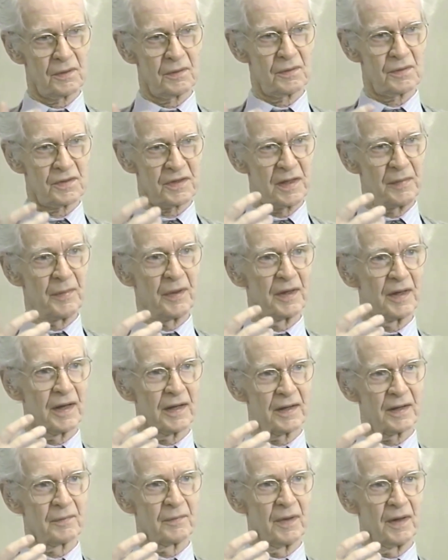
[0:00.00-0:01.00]

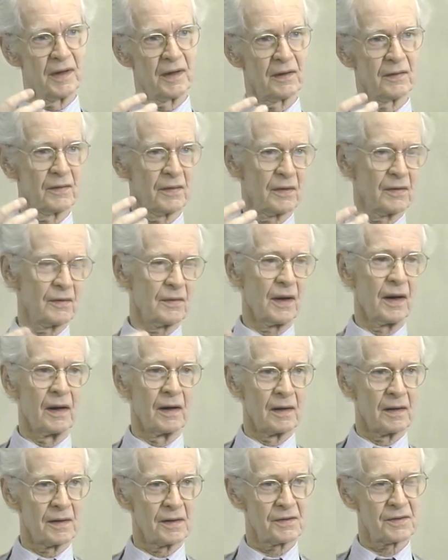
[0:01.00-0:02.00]
stimulating my
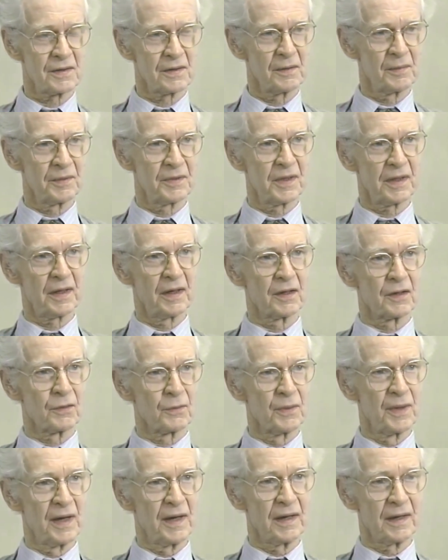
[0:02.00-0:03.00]
eyes in a particular
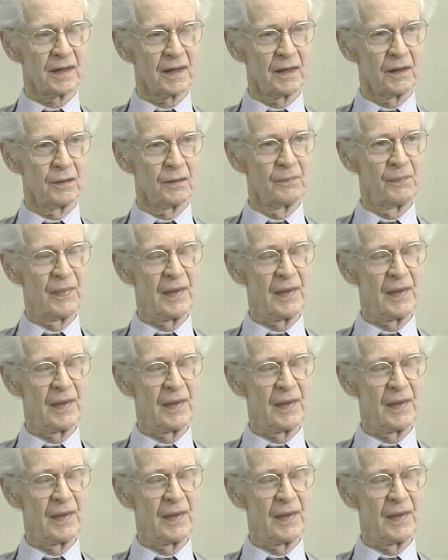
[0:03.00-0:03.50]
way? Now,